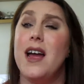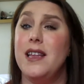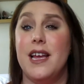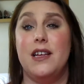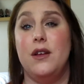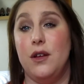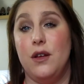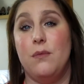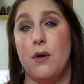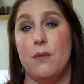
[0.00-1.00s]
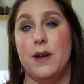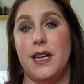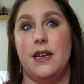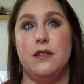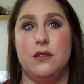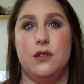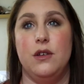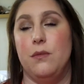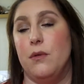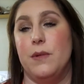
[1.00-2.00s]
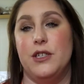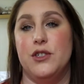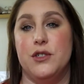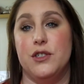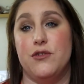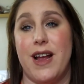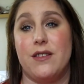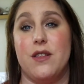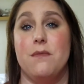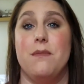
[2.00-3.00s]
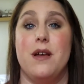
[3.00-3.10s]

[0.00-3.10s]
and yeah, you, you probably you probably should distract them.